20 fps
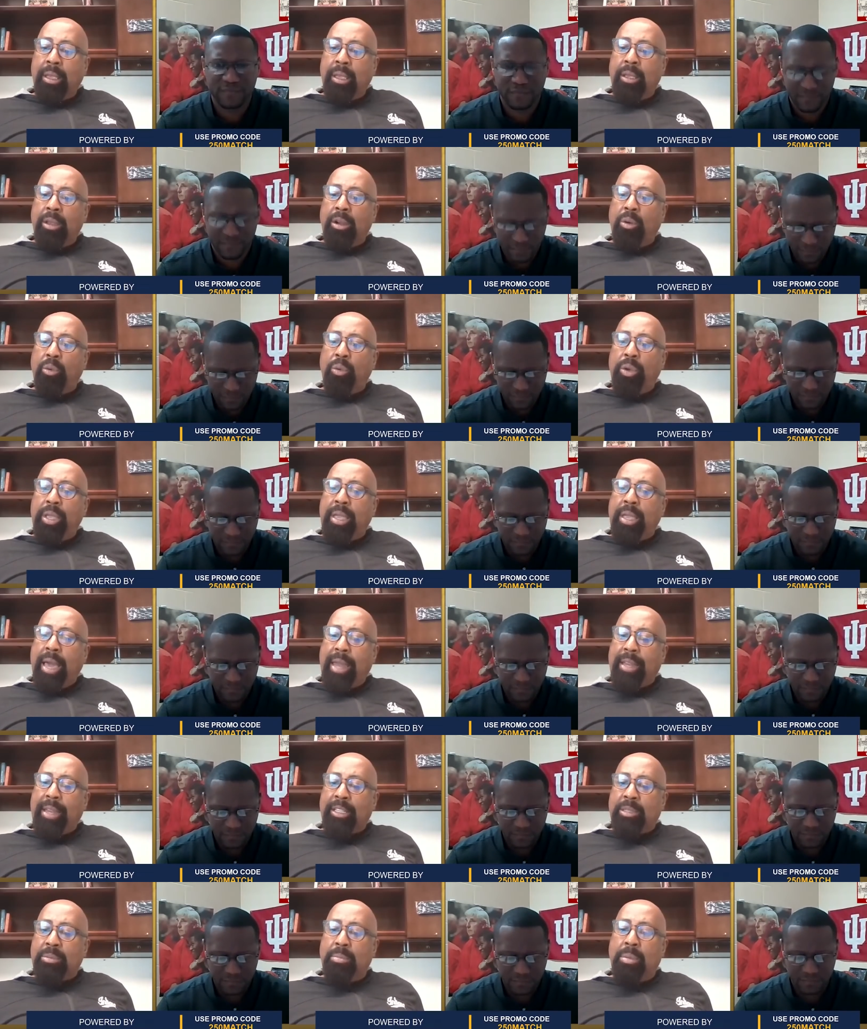Speaker 1: you know, we
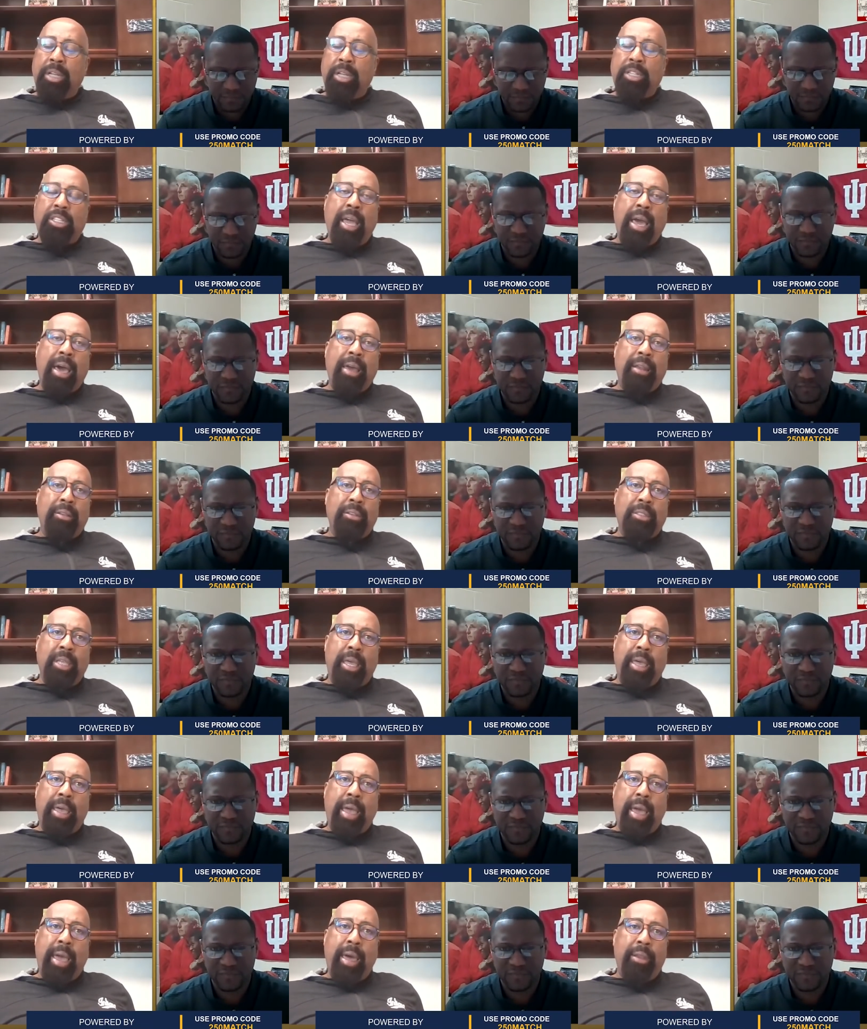got as much out of
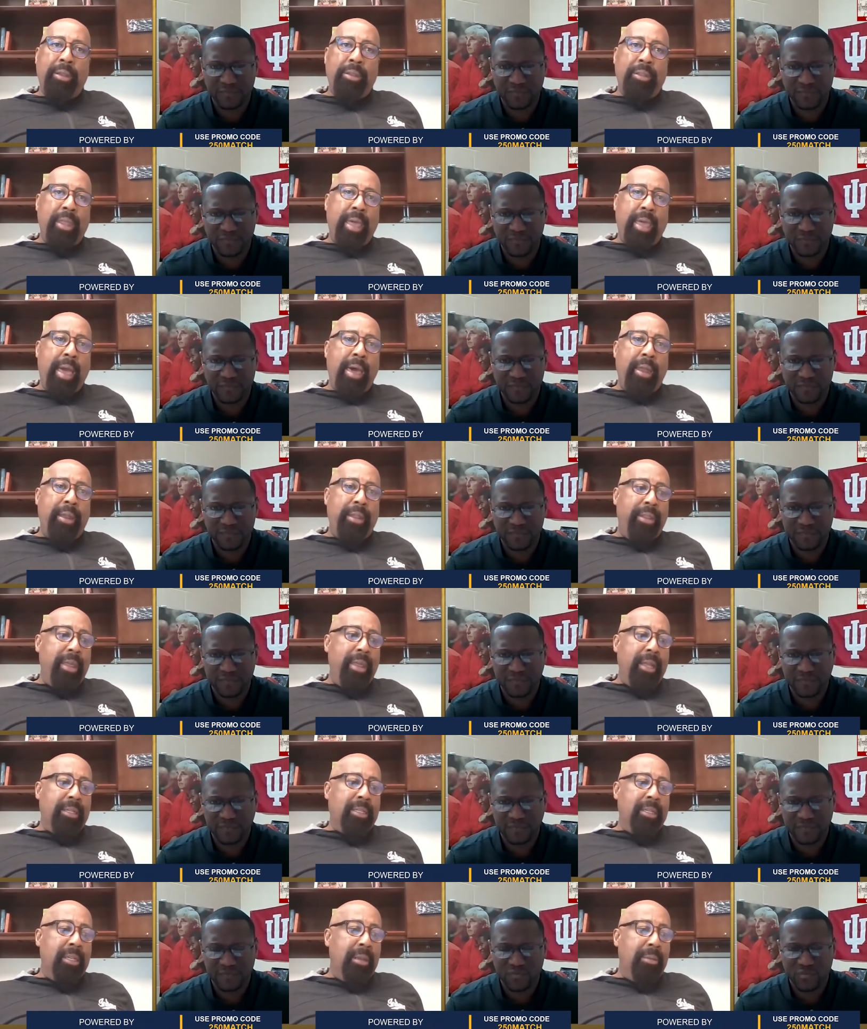
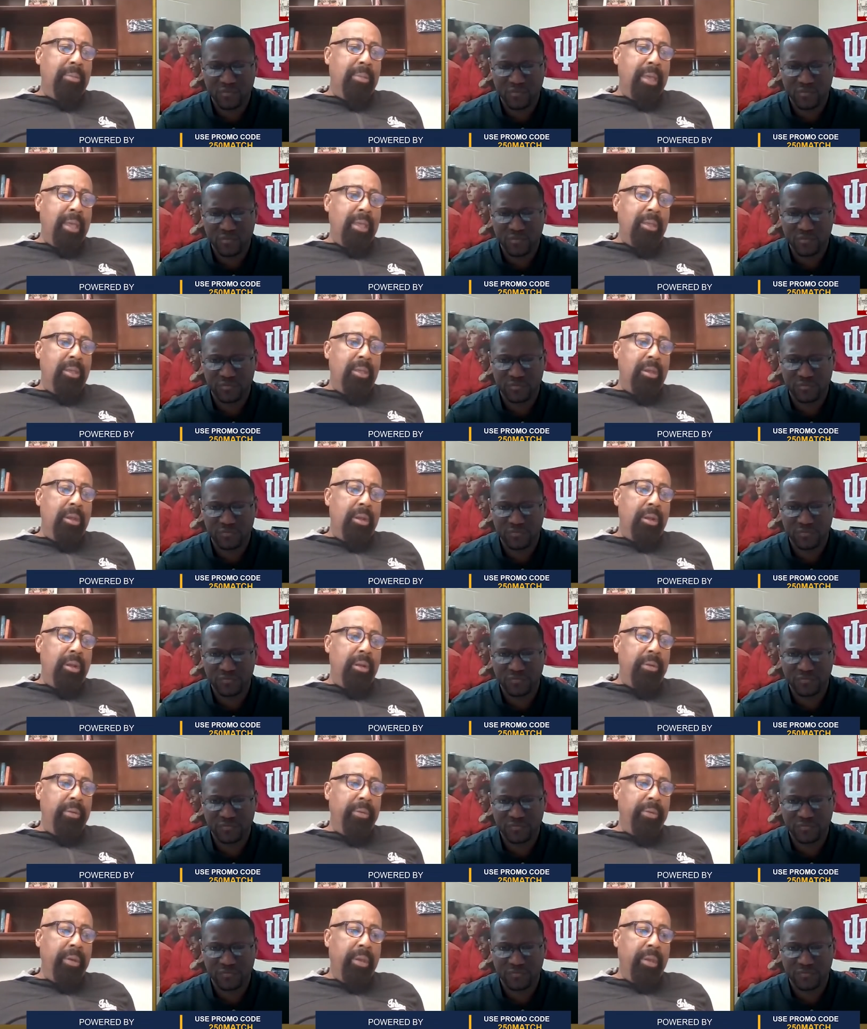that team that
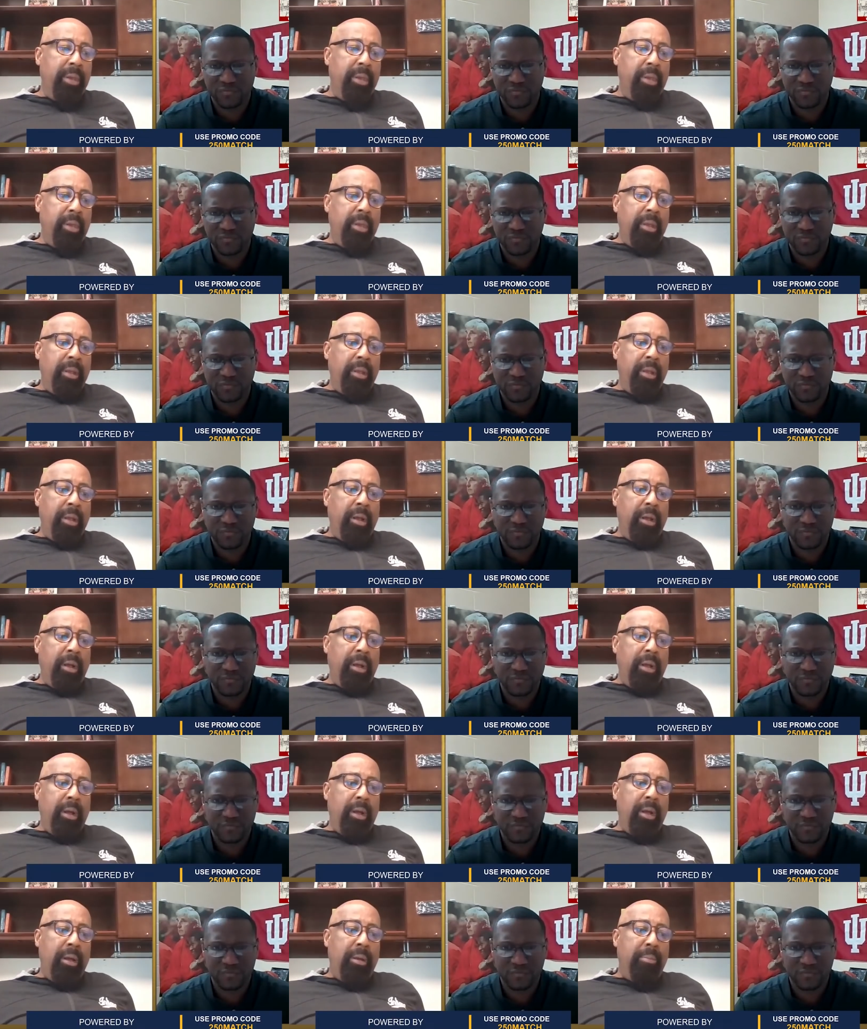year.
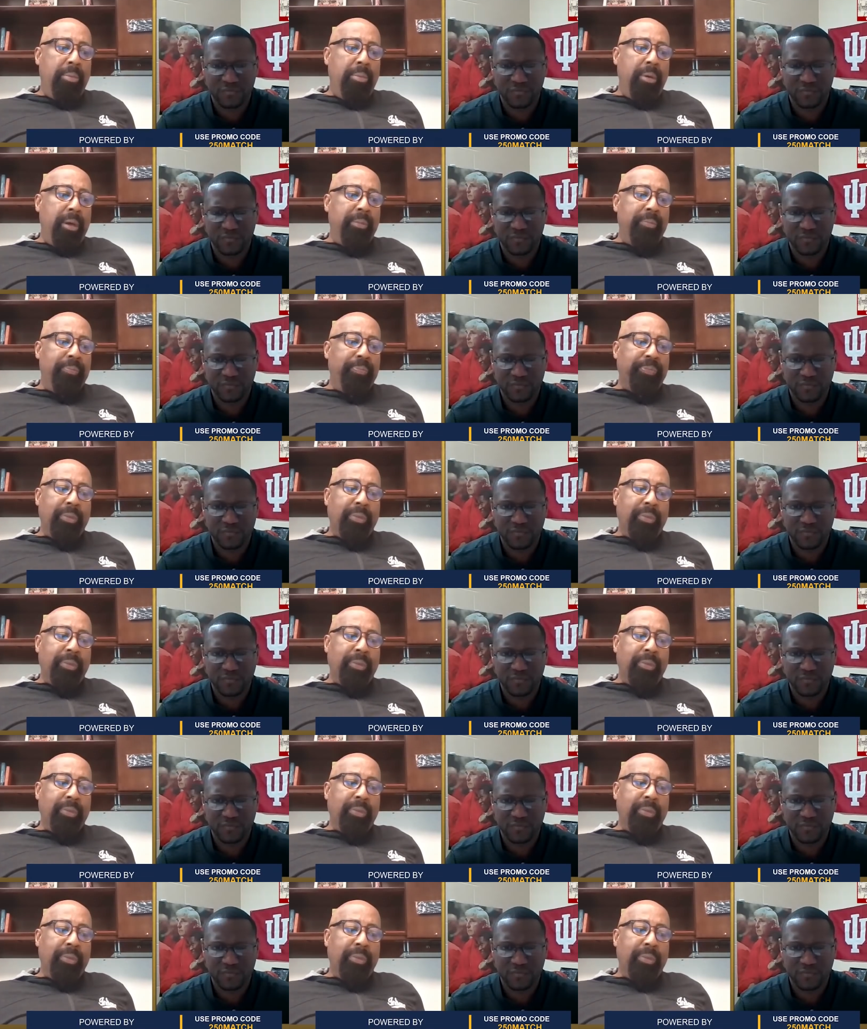But